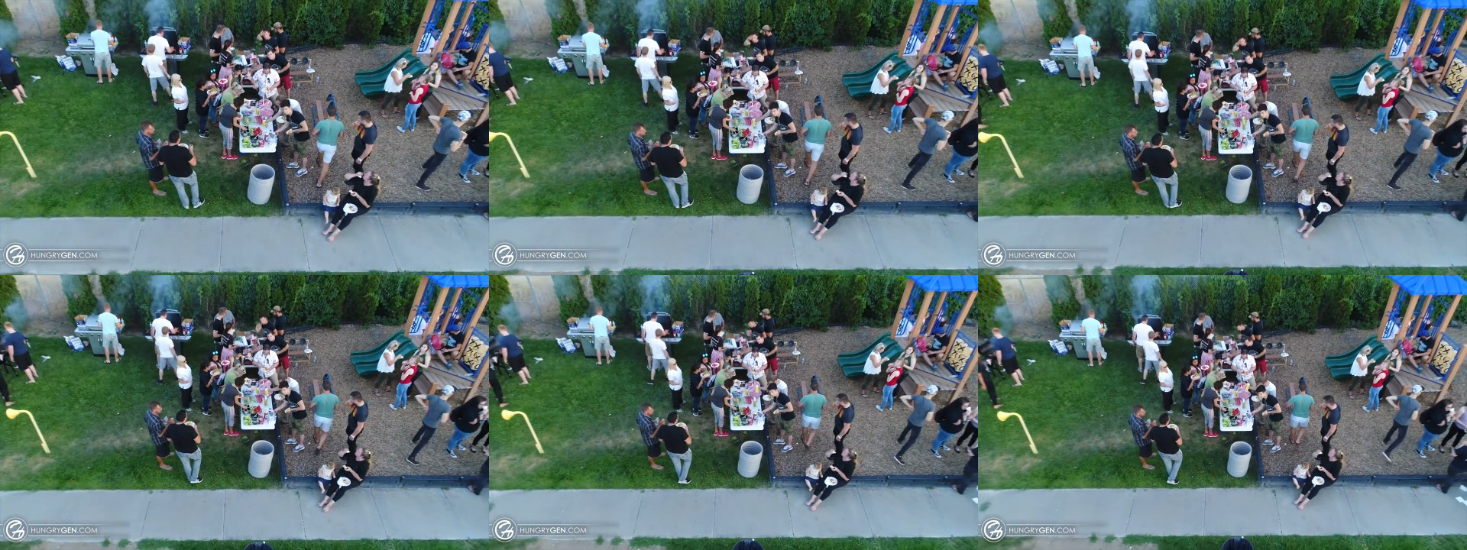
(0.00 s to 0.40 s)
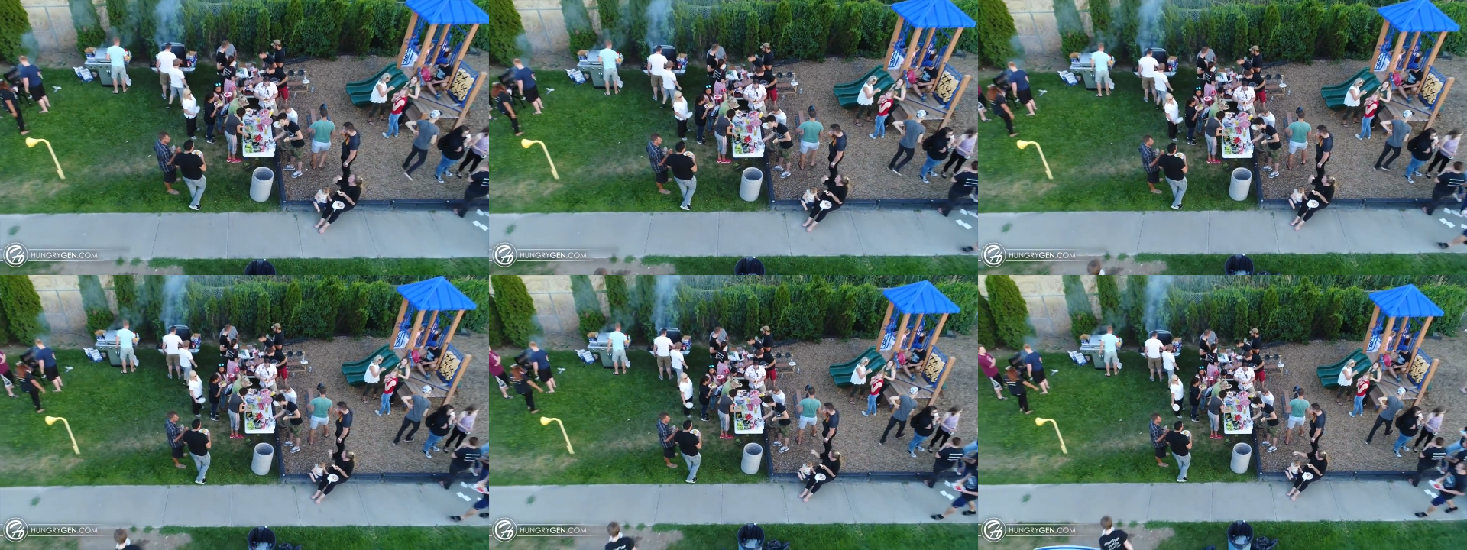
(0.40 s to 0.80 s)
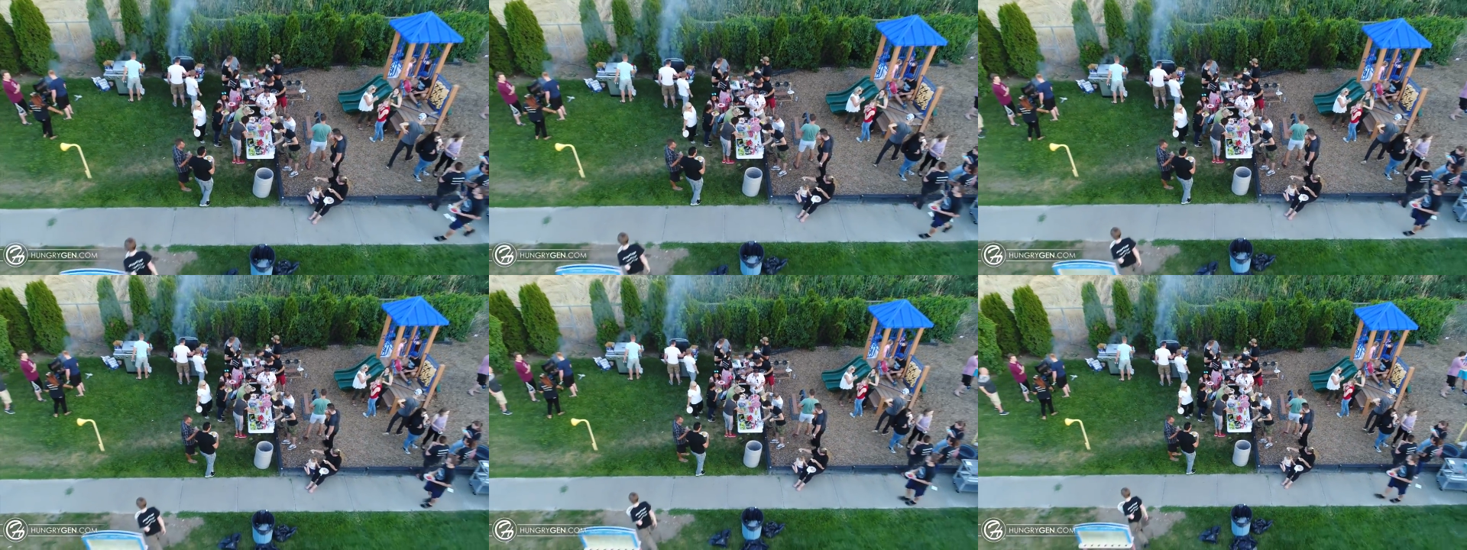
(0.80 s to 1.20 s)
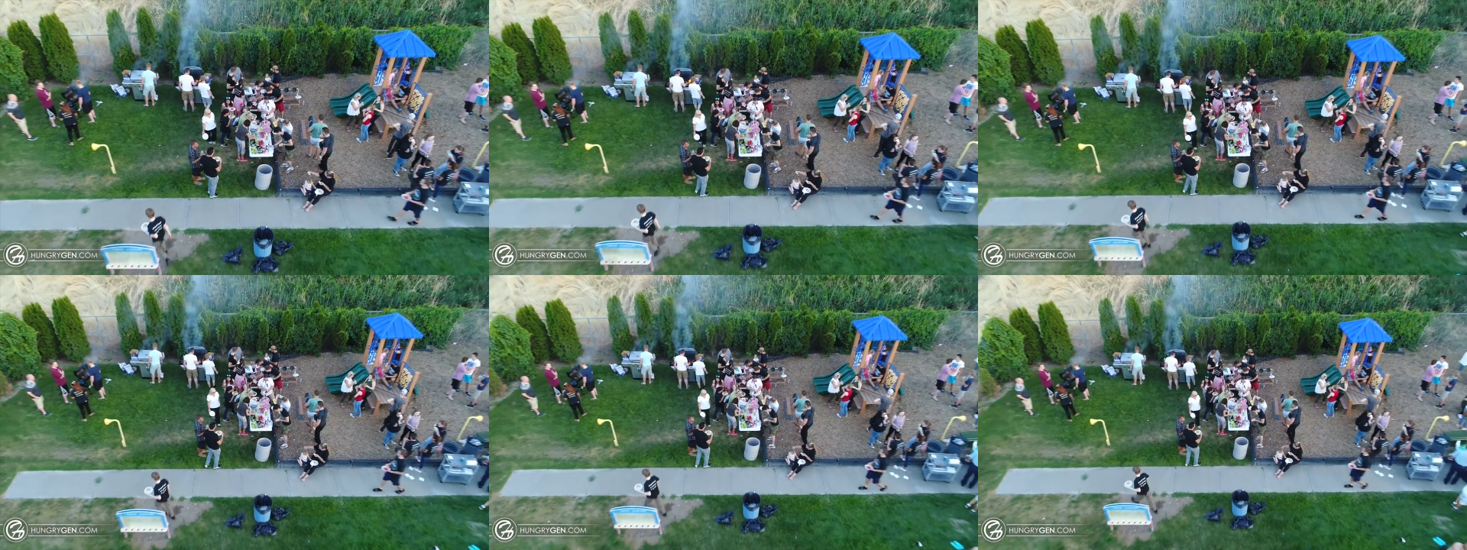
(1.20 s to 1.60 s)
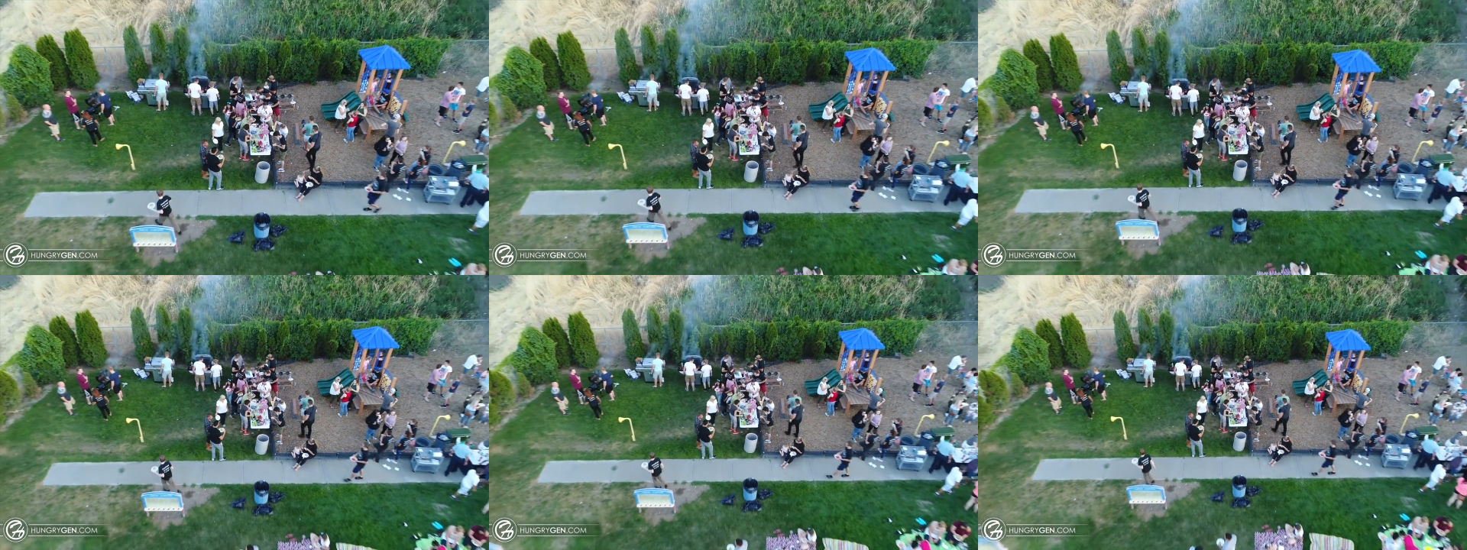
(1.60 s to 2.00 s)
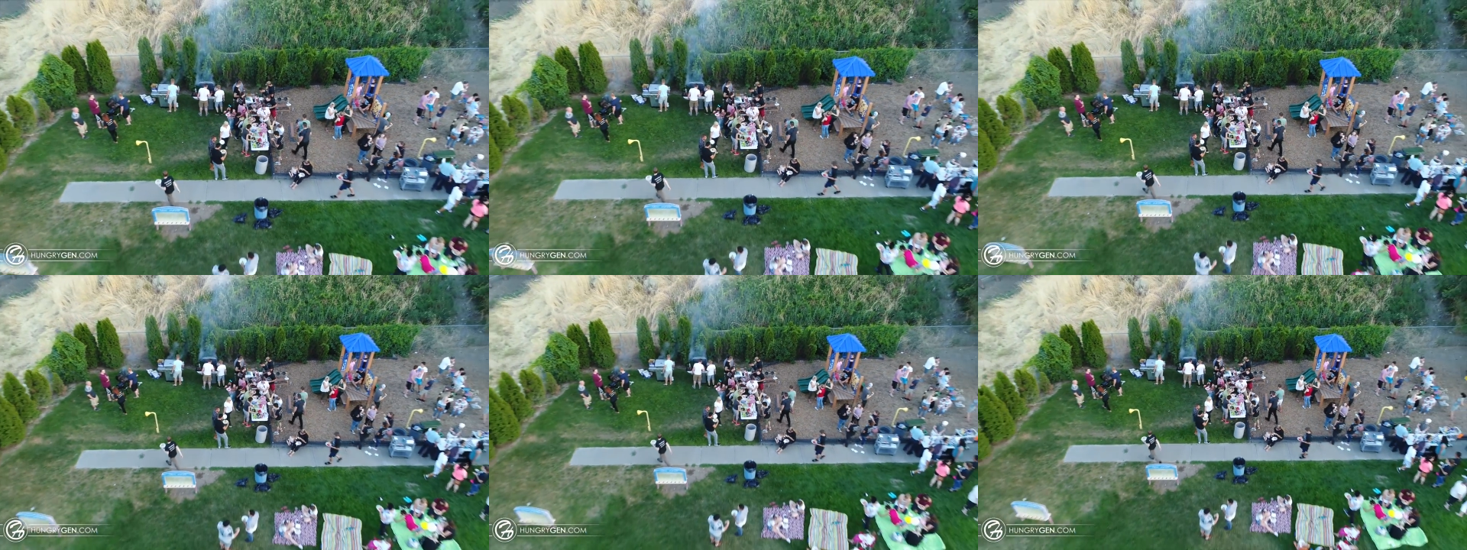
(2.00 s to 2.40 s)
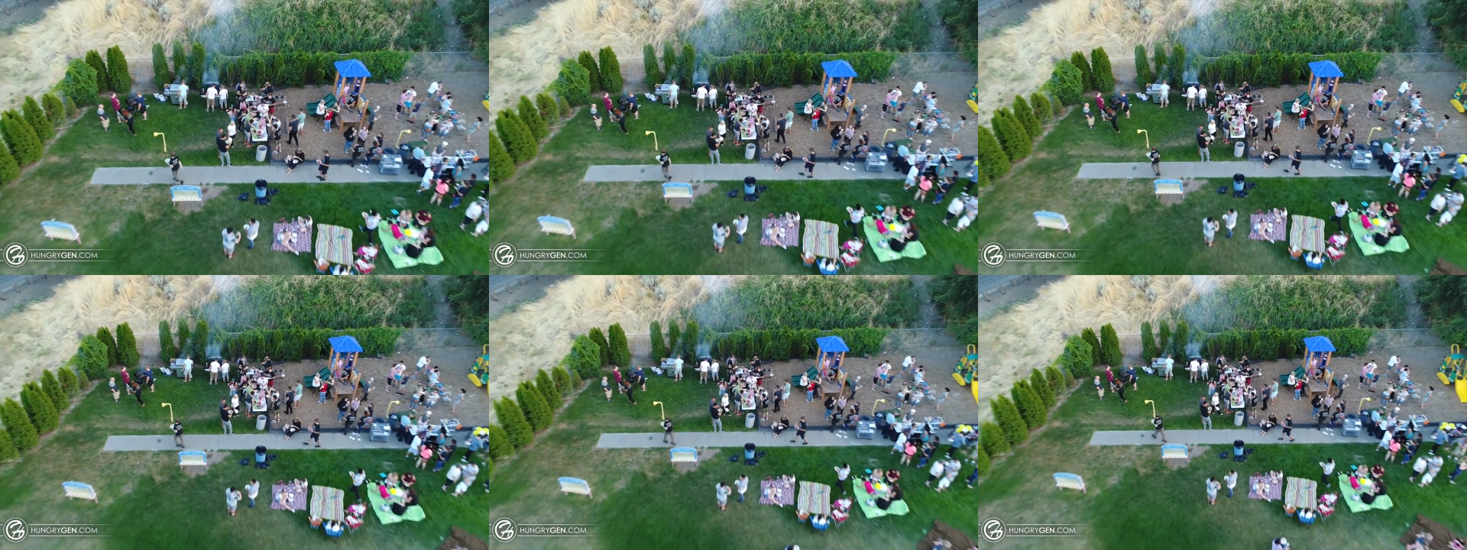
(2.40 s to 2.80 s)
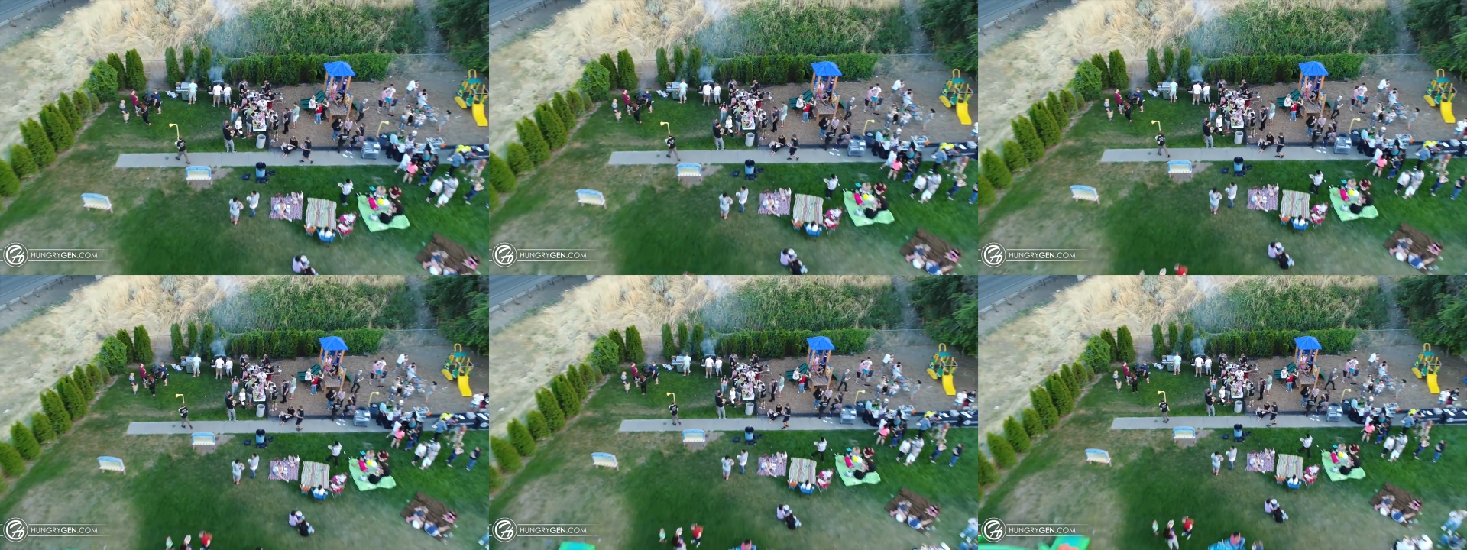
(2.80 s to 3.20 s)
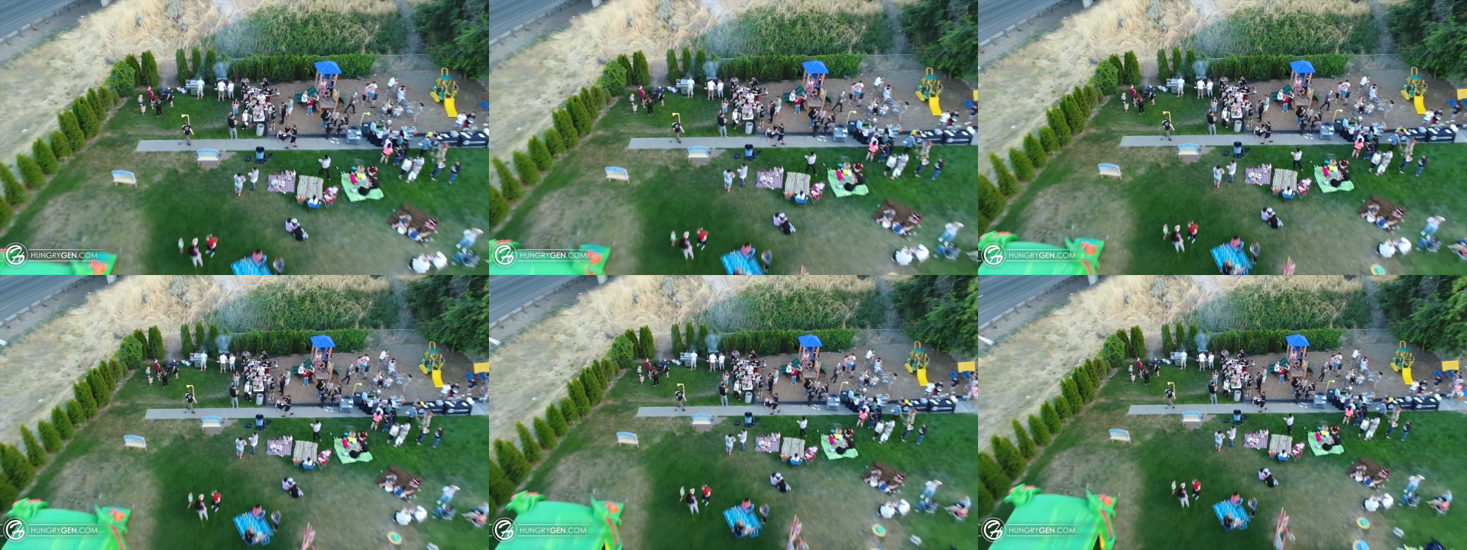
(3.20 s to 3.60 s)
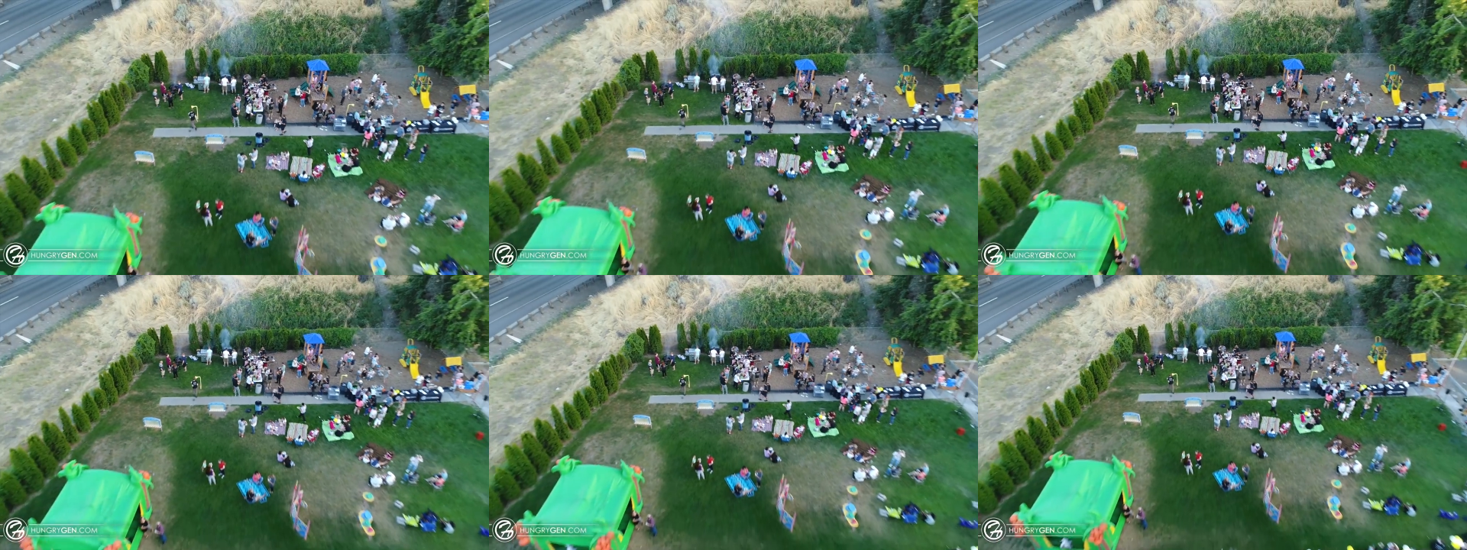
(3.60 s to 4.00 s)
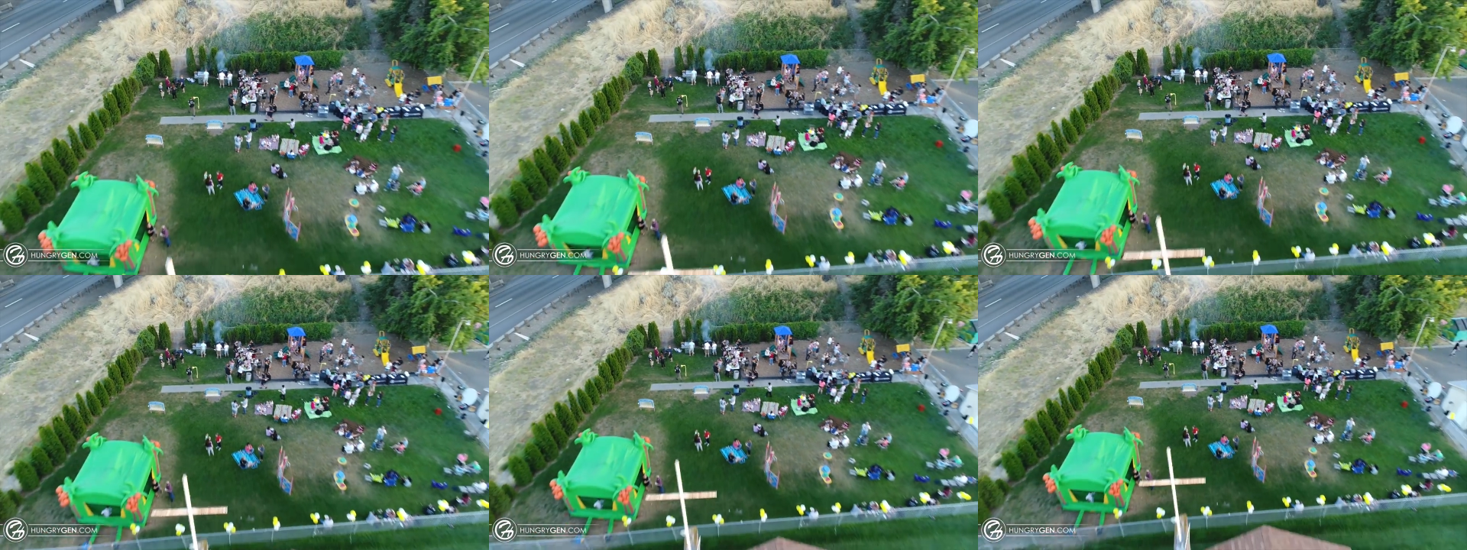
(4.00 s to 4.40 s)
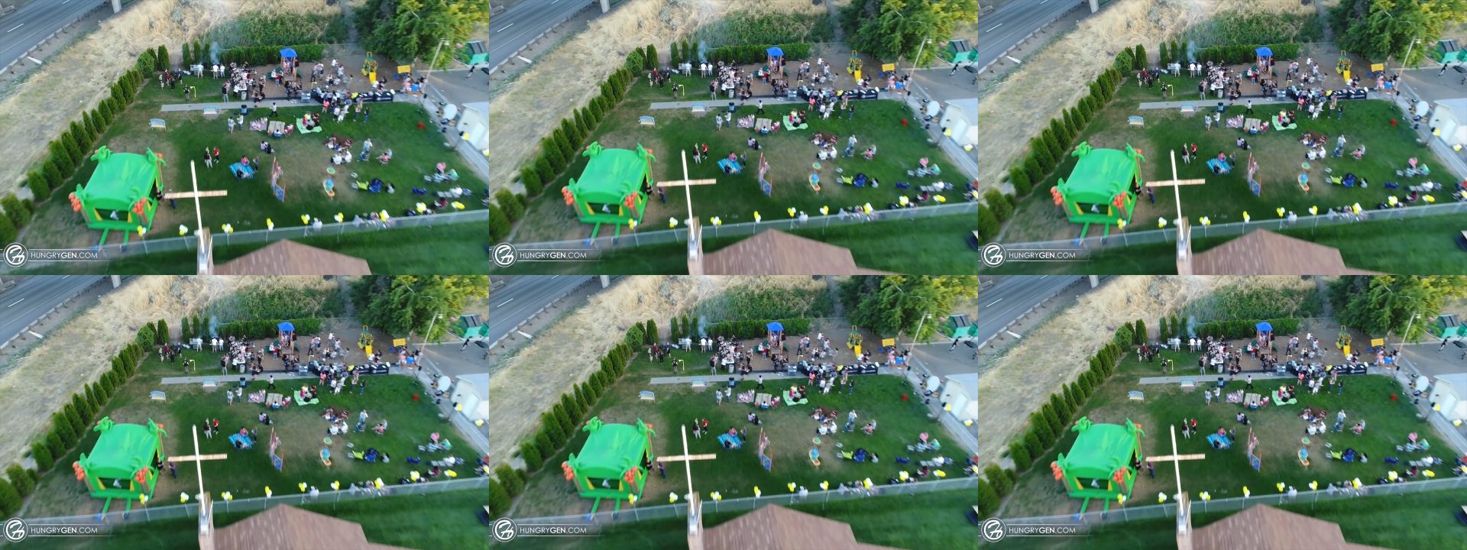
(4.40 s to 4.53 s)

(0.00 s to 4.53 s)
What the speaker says: (no speaker visible)